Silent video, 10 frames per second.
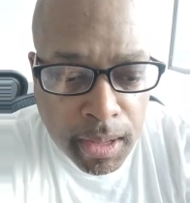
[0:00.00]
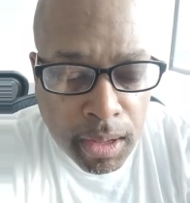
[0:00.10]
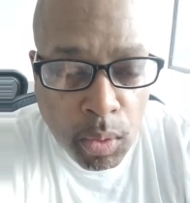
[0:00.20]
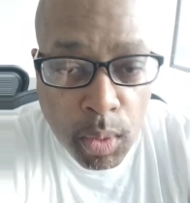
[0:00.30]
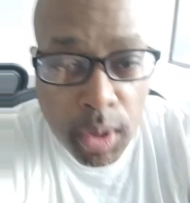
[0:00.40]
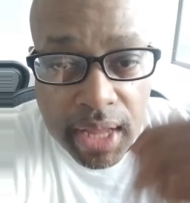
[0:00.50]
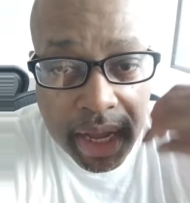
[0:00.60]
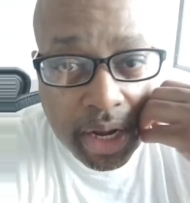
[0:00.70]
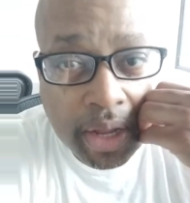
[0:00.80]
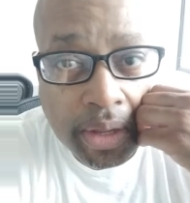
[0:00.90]
what's that
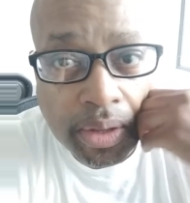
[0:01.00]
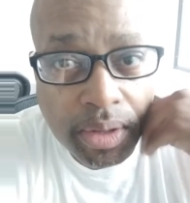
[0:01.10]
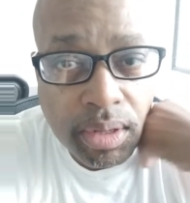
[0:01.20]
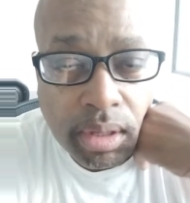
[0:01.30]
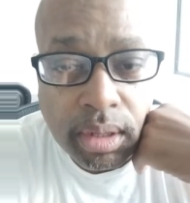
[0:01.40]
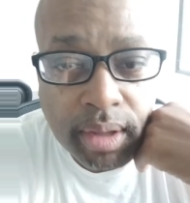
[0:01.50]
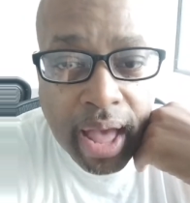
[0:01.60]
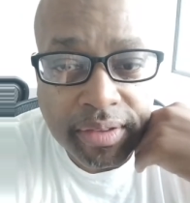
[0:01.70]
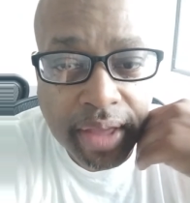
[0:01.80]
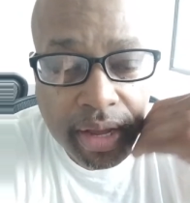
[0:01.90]
gonna,
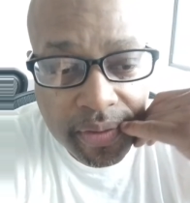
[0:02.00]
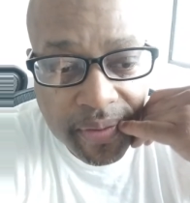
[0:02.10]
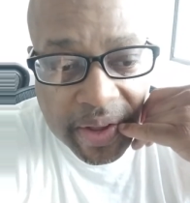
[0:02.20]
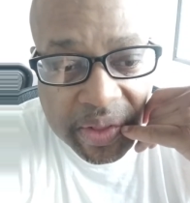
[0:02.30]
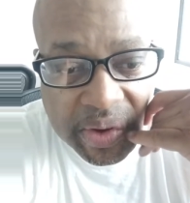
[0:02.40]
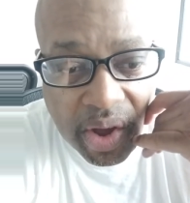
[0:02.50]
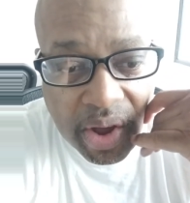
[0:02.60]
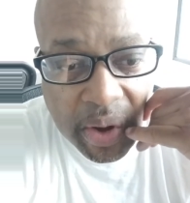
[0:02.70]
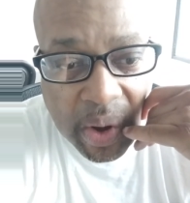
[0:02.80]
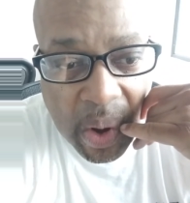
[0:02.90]
how's that gonna affect the daughter?